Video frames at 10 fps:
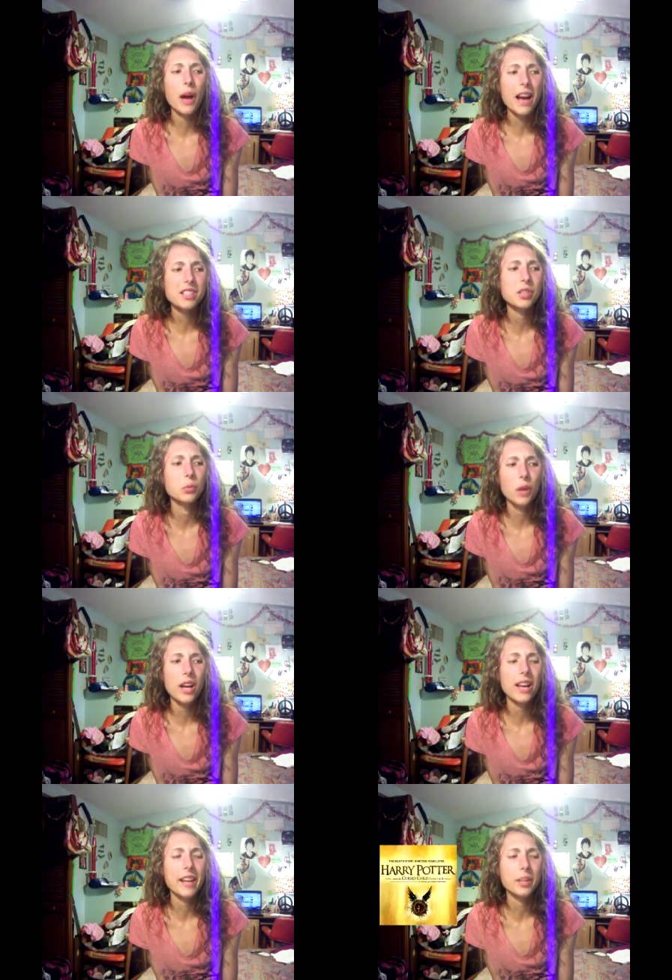actually
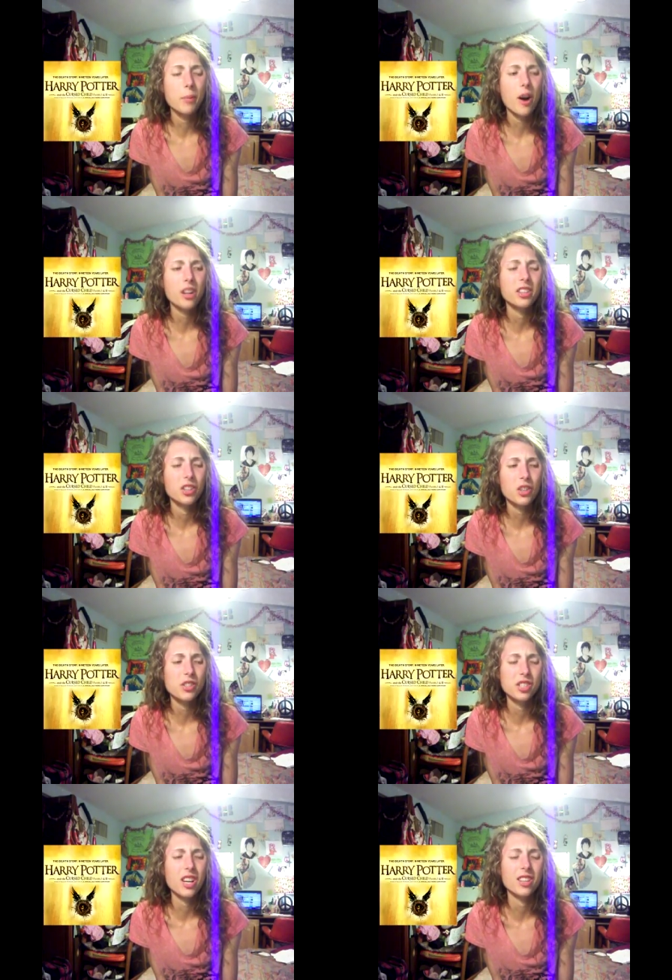read Harry Potter and the
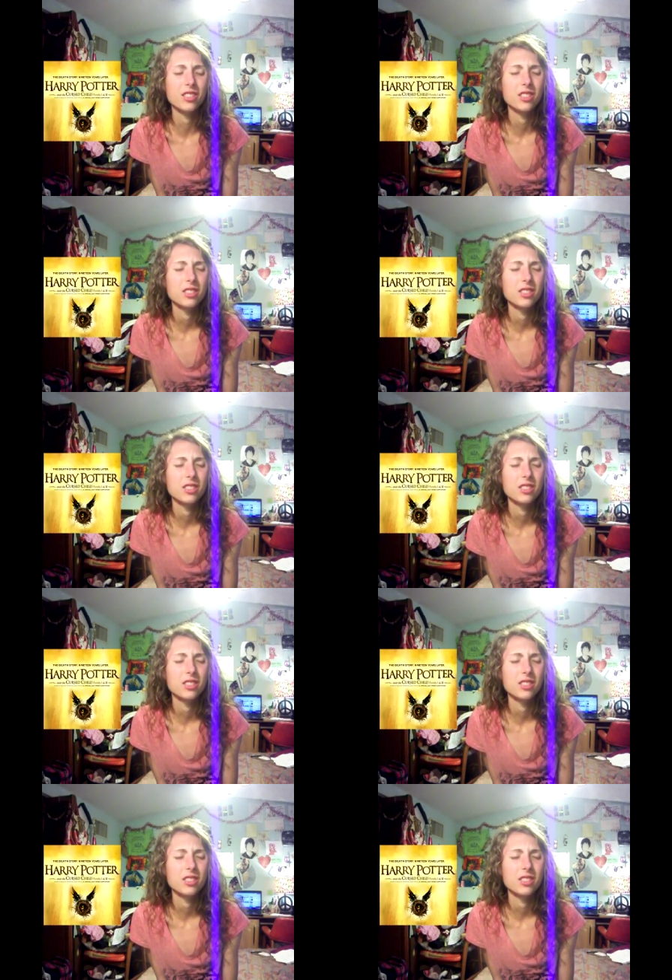Cursed Child.